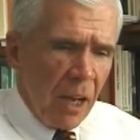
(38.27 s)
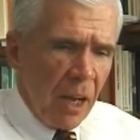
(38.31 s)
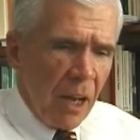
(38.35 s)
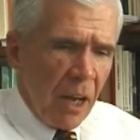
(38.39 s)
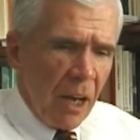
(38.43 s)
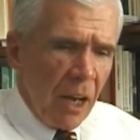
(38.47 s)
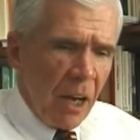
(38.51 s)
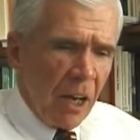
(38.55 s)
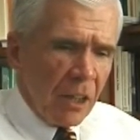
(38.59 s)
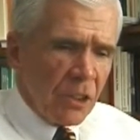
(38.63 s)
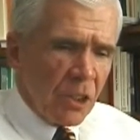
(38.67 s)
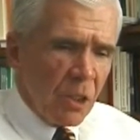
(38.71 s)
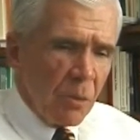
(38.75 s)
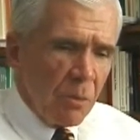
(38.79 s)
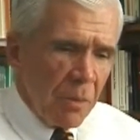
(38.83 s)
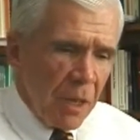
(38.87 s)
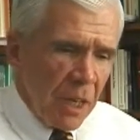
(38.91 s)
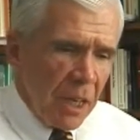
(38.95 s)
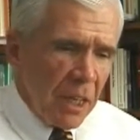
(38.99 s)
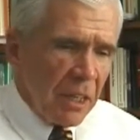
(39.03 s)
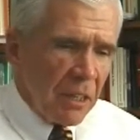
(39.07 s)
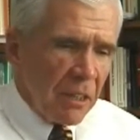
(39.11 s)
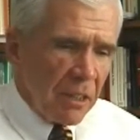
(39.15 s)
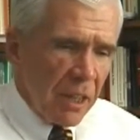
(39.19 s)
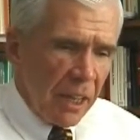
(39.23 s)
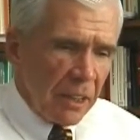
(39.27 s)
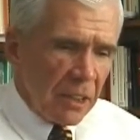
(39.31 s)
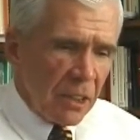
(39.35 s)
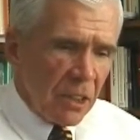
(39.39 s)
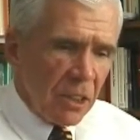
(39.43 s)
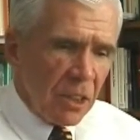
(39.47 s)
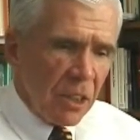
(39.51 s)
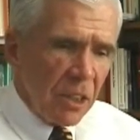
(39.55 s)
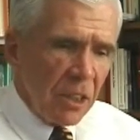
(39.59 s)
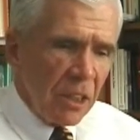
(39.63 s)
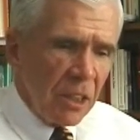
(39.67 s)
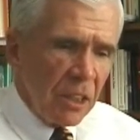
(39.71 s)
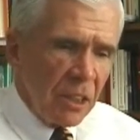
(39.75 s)
Uh, to me, that's
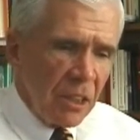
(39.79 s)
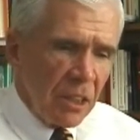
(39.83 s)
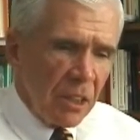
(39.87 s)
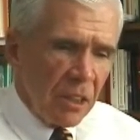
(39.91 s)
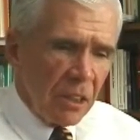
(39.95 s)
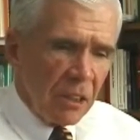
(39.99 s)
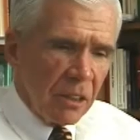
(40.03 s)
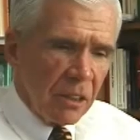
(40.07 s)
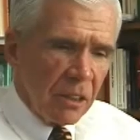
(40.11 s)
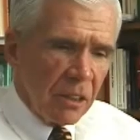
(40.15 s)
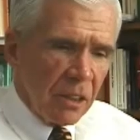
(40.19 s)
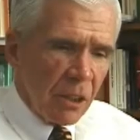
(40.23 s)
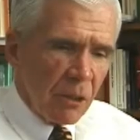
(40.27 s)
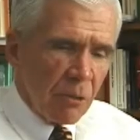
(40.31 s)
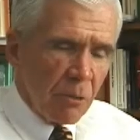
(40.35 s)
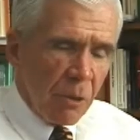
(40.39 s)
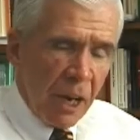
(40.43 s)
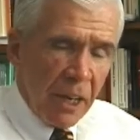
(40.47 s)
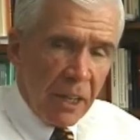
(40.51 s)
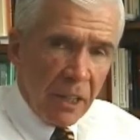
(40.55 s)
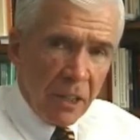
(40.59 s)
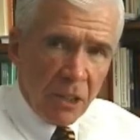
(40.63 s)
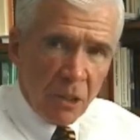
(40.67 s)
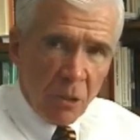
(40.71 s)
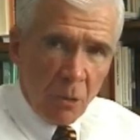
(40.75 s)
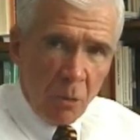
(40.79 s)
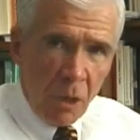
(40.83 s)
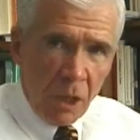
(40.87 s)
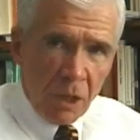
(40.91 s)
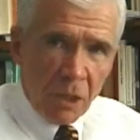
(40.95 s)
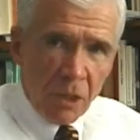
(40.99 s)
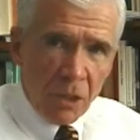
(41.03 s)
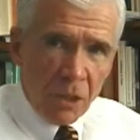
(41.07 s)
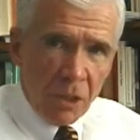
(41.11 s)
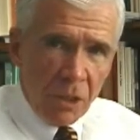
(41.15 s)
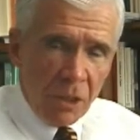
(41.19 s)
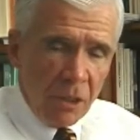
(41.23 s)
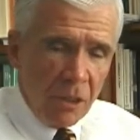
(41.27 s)
the, the greatest
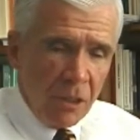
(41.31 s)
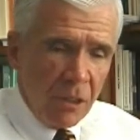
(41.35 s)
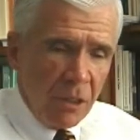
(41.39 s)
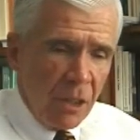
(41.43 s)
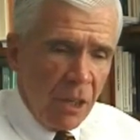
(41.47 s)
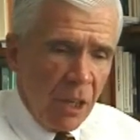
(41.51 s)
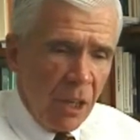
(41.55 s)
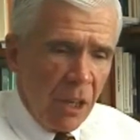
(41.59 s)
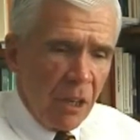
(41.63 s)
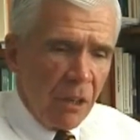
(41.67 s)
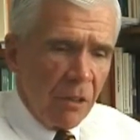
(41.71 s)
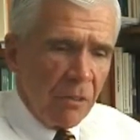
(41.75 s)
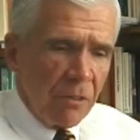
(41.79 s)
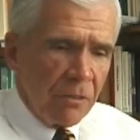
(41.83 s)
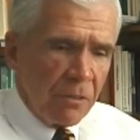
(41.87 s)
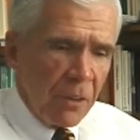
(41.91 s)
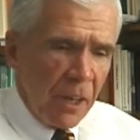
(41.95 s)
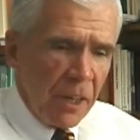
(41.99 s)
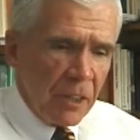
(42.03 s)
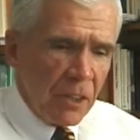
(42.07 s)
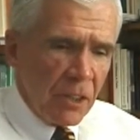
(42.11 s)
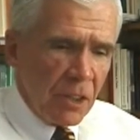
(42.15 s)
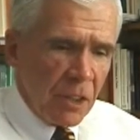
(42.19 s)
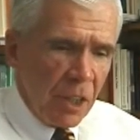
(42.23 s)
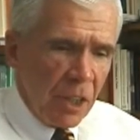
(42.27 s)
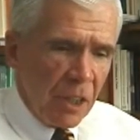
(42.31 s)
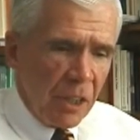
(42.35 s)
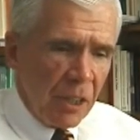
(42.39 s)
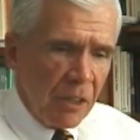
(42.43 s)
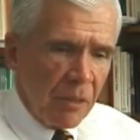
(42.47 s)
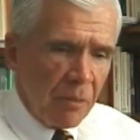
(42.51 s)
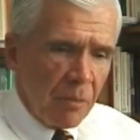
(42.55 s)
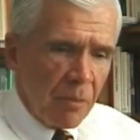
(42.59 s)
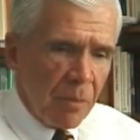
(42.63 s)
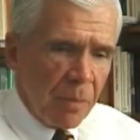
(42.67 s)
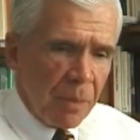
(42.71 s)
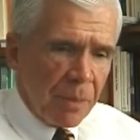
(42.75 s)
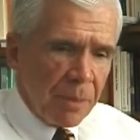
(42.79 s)
question
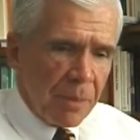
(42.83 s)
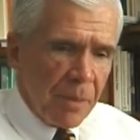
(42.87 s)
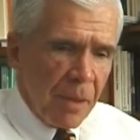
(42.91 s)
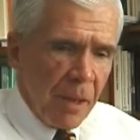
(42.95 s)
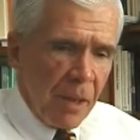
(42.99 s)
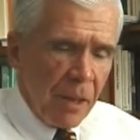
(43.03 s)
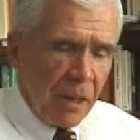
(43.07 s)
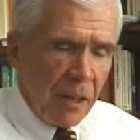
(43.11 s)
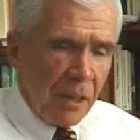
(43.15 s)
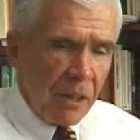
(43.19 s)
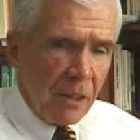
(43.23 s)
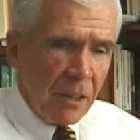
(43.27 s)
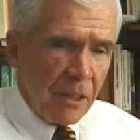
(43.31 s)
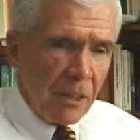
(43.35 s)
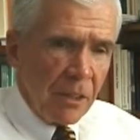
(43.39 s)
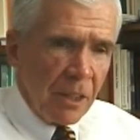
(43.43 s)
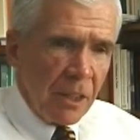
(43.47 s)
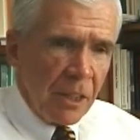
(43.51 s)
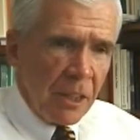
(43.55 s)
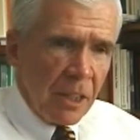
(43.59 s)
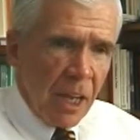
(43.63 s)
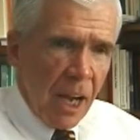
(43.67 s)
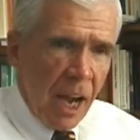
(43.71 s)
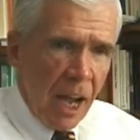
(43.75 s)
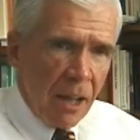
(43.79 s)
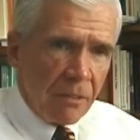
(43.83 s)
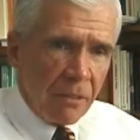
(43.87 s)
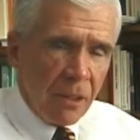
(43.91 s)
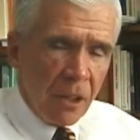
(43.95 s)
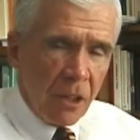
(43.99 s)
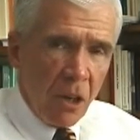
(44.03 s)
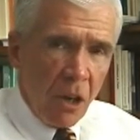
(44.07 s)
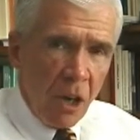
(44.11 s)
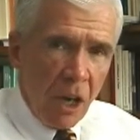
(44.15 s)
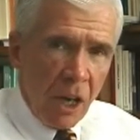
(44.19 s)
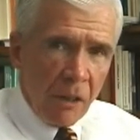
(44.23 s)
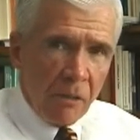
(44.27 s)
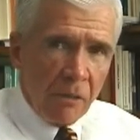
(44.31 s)
facing the Catholic
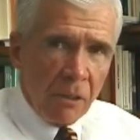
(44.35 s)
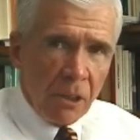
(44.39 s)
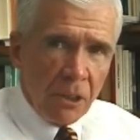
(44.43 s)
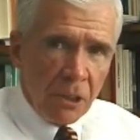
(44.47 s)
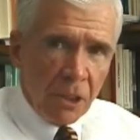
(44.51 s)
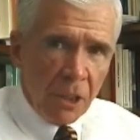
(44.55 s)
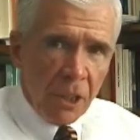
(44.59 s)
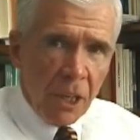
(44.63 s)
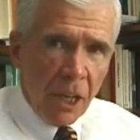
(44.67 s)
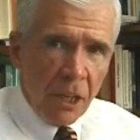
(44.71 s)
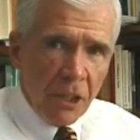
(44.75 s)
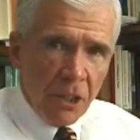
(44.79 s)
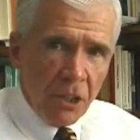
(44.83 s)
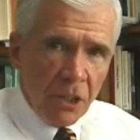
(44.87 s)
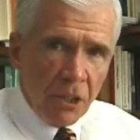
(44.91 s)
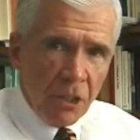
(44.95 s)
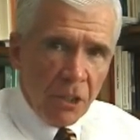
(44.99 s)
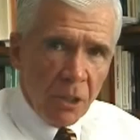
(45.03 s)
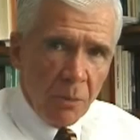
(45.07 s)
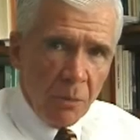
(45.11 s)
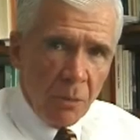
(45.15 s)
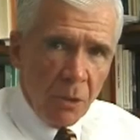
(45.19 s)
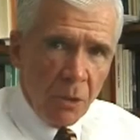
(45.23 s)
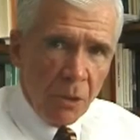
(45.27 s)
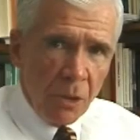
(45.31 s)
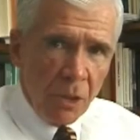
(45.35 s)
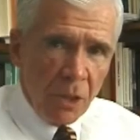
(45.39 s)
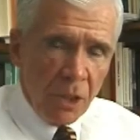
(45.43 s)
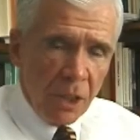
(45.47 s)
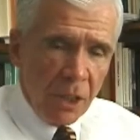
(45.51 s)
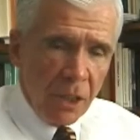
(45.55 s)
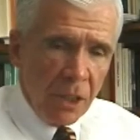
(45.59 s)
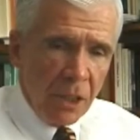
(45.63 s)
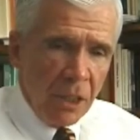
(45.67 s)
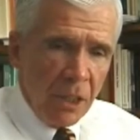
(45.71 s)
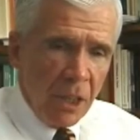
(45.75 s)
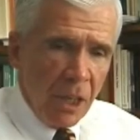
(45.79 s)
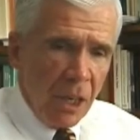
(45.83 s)
higher education
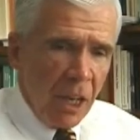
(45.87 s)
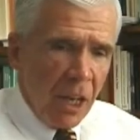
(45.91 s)
community.